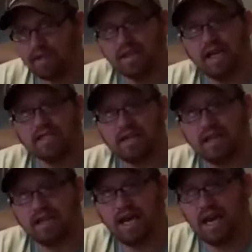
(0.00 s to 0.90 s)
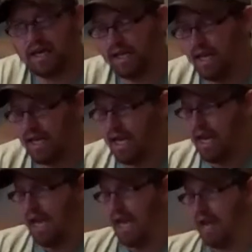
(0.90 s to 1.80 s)
things like that.
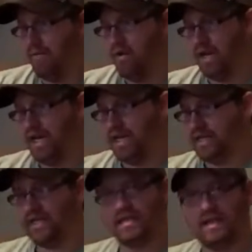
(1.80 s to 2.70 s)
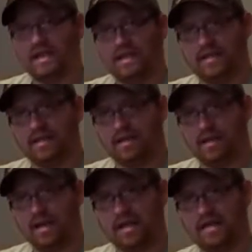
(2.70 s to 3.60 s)
And what it is a
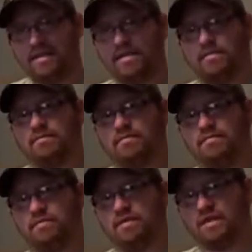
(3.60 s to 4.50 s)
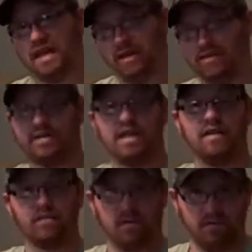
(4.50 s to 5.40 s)
lot of these,
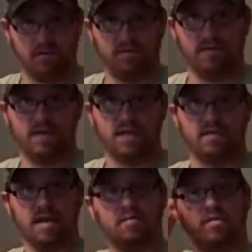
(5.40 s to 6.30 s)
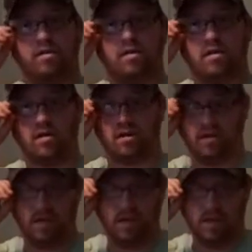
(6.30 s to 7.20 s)
several of these people are,
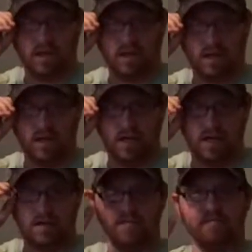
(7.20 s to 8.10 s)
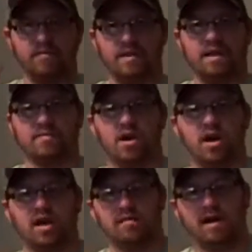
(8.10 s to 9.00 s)
that I'm
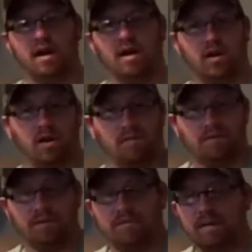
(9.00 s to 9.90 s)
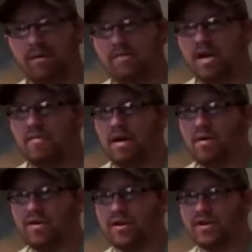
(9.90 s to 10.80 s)
talking about, or the people I'm talking about,
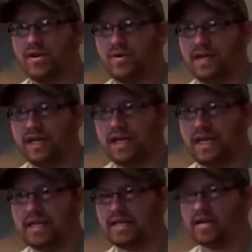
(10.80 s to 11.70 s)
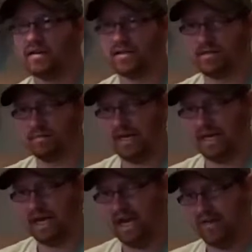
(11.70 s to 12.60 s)
what they're doing is they're
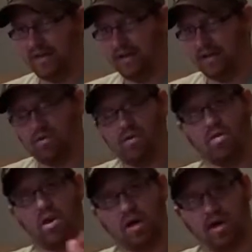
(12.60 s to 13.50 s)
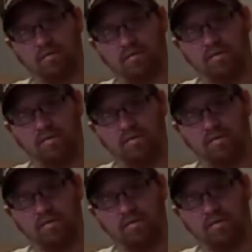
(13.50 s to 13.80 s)
explaining how the deer will walk up